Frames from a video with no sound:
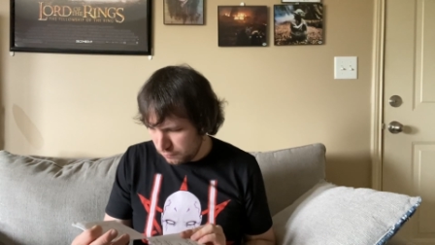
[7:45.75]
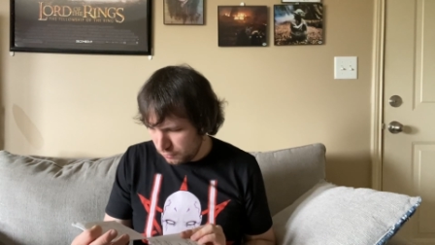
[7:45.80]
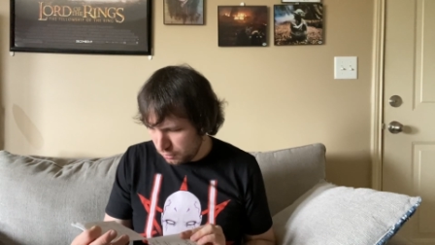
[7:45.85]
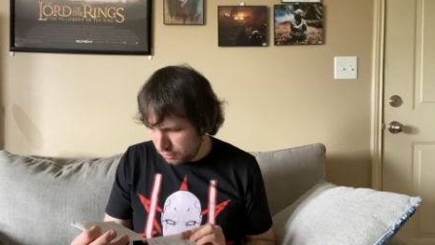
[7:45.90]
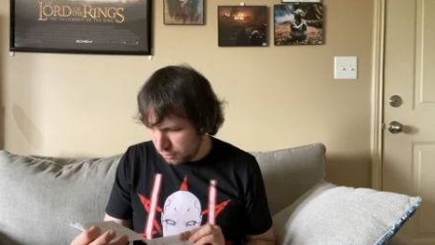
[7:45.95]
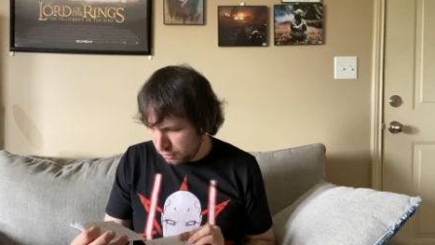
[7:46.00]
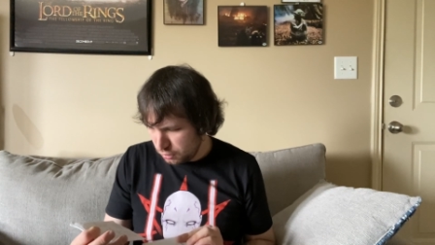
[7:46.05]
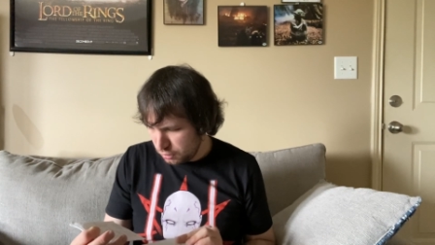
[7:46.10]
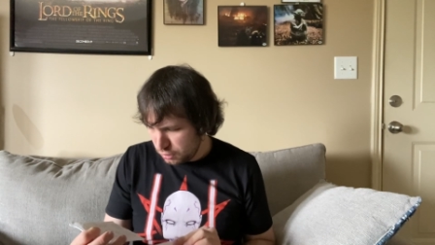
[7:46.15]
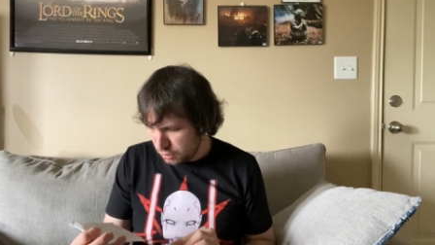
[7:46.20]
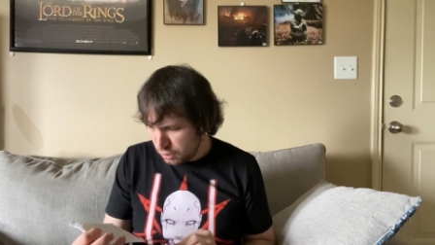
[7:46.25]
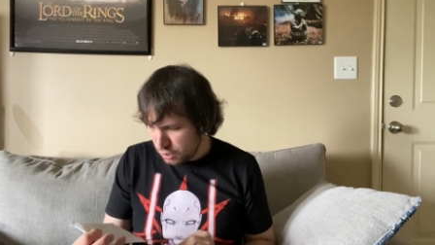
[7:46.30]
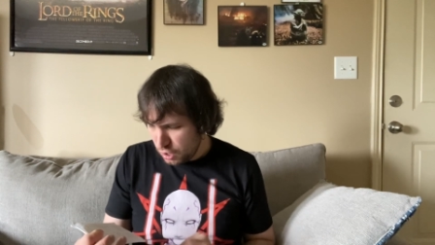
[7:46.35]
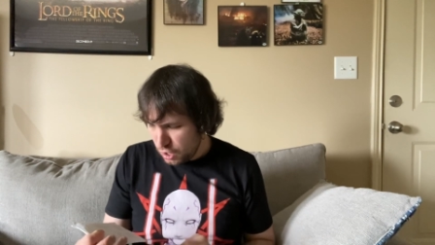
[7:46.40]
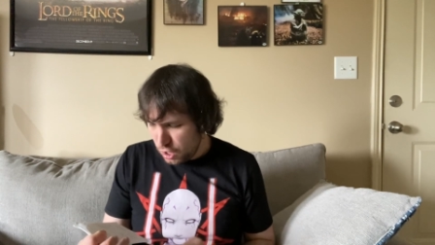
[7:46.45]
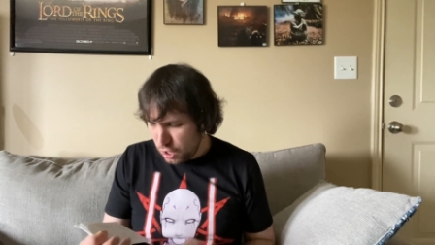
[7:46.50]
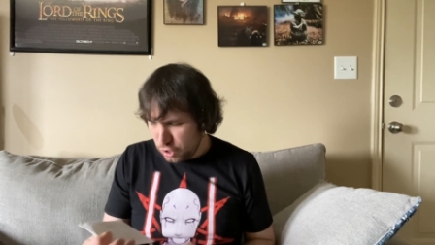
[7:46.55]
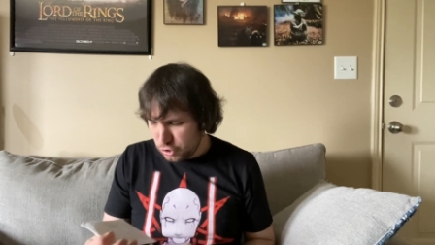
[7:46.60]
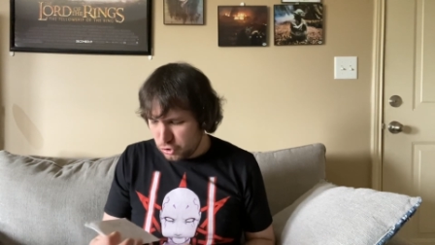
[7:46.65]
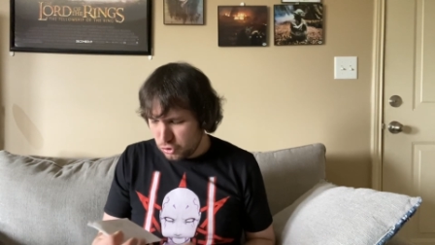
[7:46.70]
Uh,
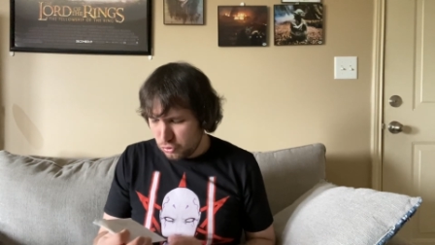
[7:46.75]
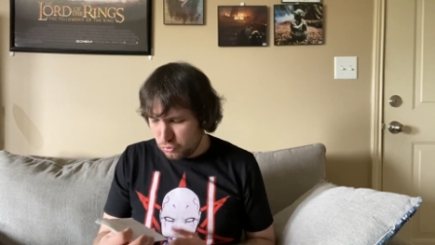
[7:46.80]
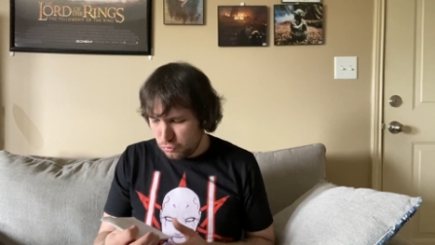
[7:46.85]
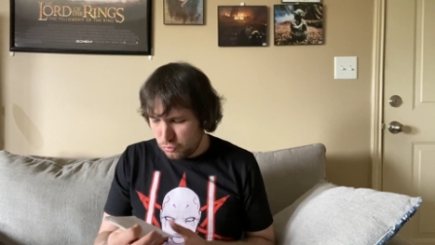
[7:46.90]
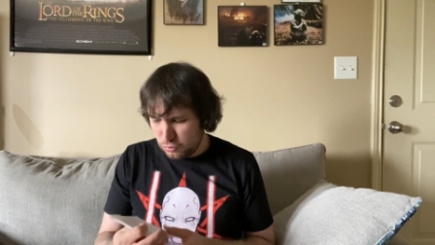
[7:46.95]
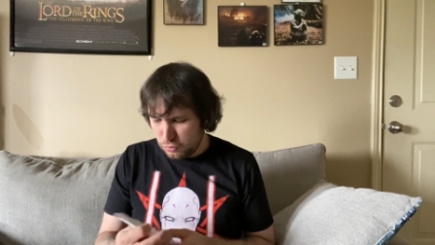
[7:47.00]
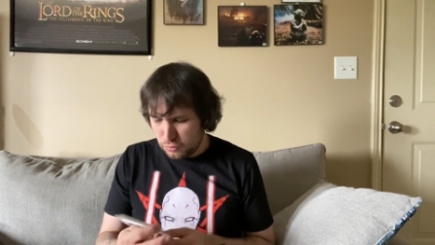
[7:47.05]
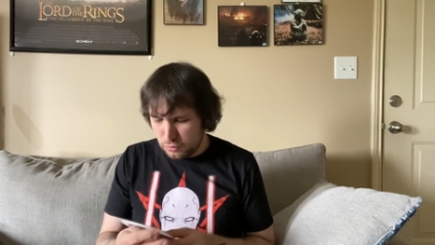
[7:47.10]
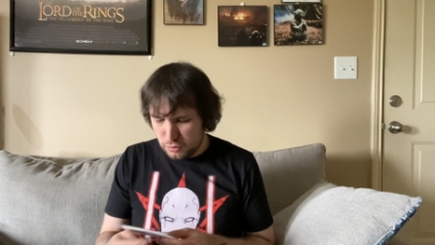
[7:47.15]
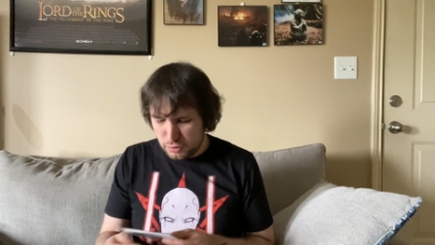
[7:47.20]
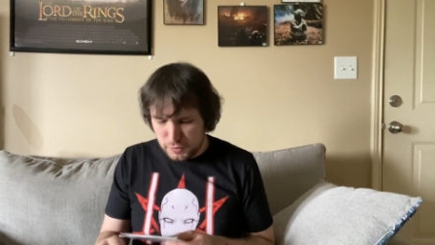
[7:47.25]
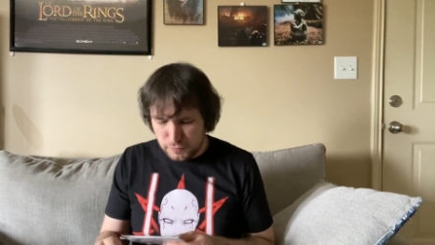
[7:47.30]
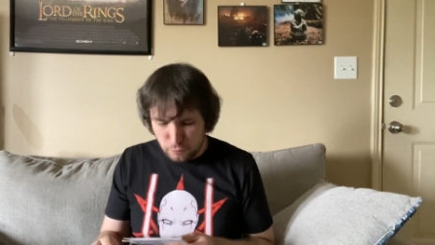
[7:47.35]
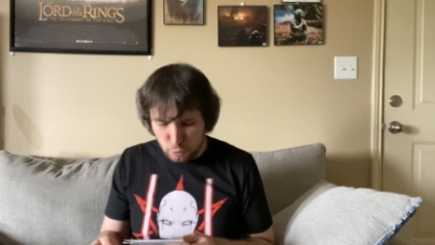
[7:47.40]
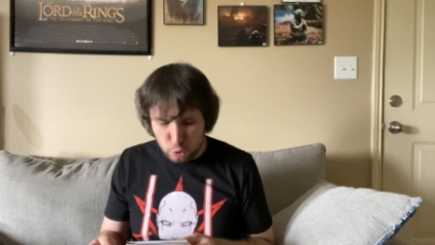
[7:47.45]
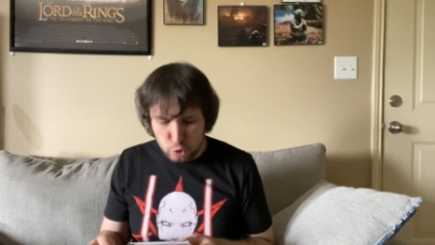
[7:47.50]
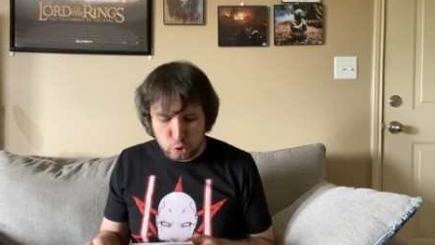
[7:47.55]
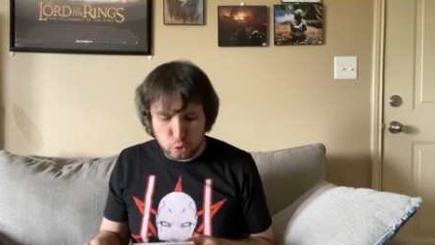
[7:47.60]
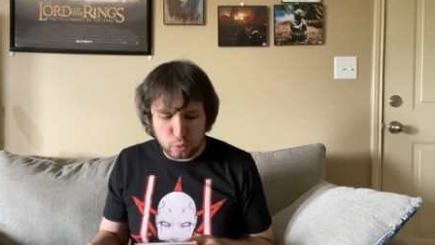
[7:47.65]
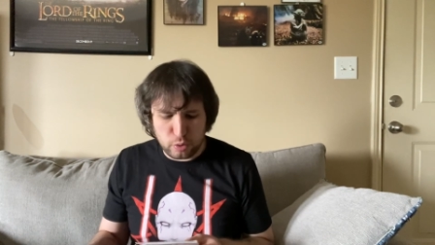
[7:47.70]
so this
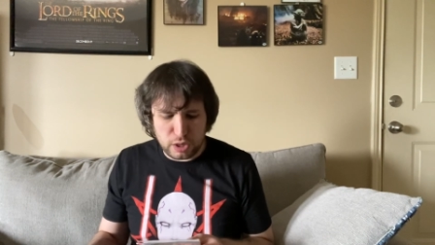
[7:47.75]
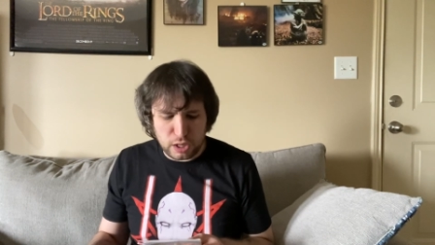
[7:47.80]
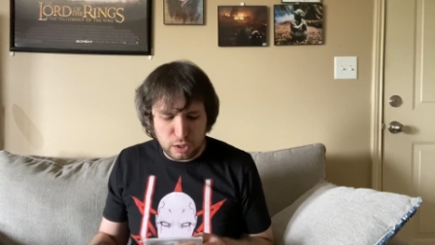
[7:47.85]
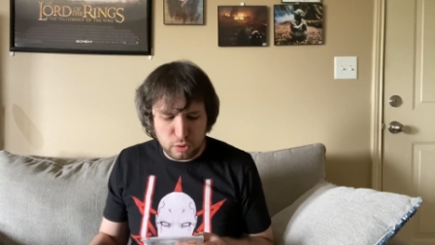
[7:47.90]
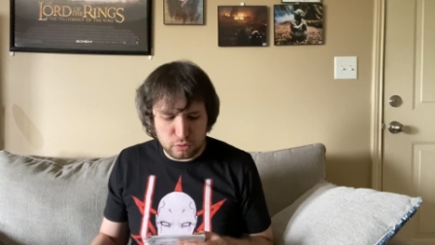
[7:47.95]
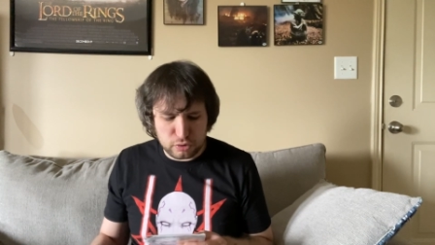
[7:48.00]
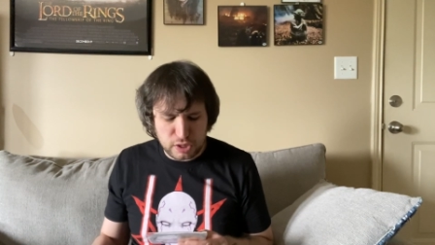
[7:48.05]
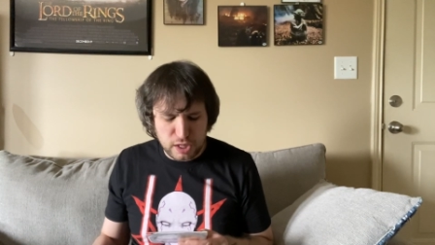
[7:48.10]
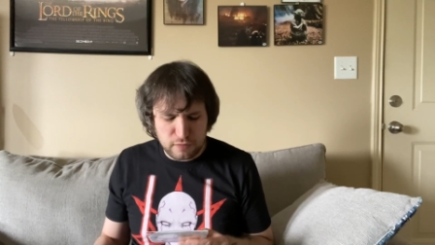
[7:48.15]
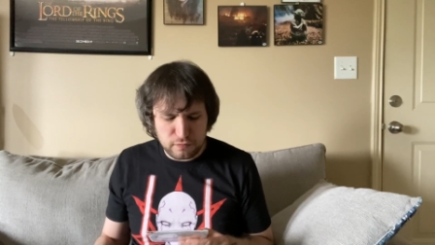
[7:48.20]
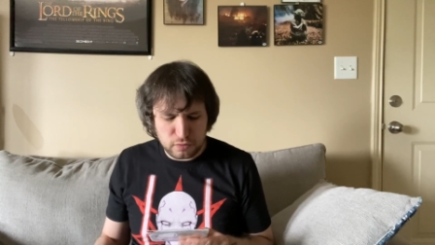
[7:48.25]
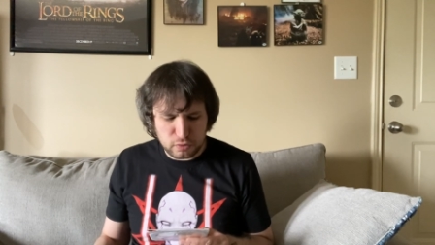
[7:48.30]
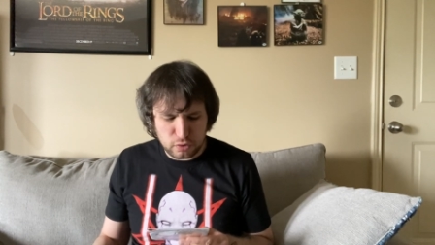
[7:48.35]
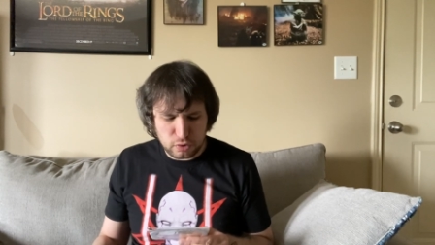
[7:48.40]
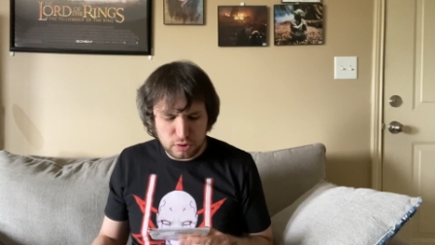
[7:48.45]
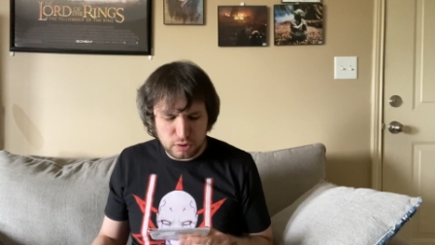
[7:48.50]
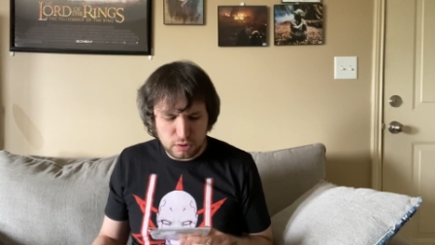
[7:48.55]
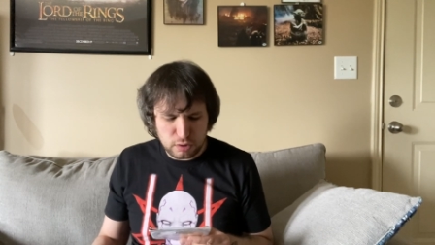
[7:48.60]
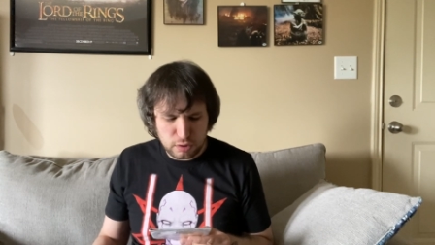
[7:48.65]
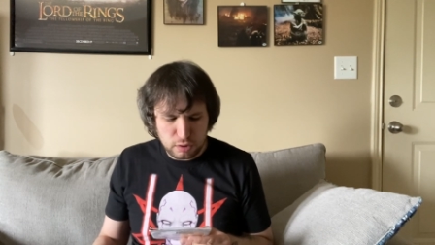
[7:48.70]
first one I will
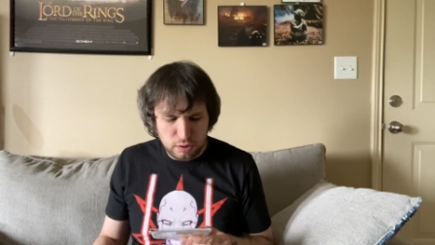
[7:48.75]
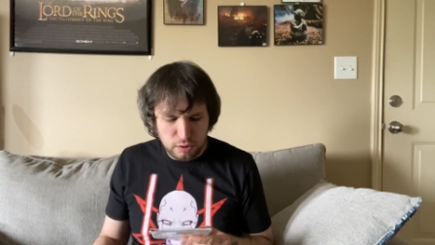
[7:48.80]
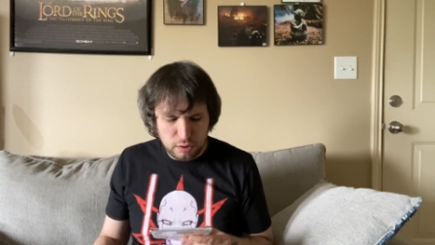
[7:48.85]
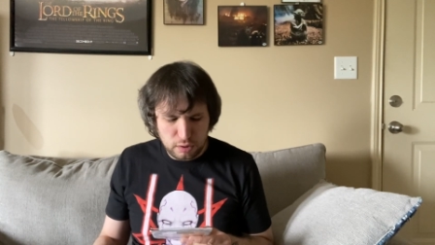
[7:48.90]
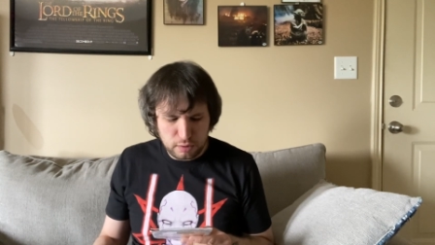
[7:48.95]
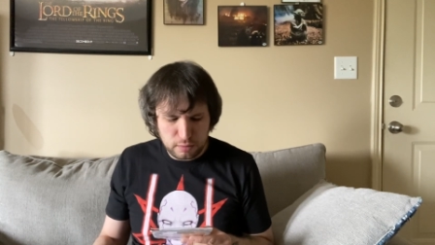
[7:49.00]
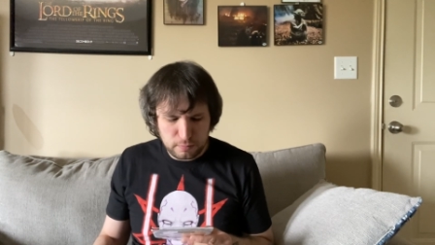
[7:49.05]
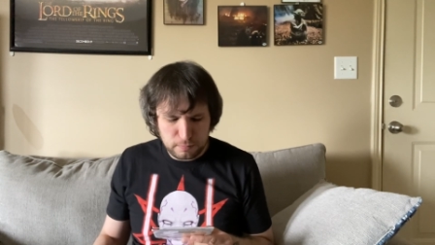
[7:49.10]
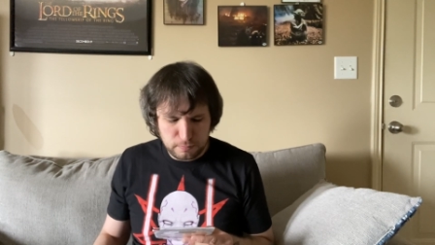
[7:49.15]
definitely uh,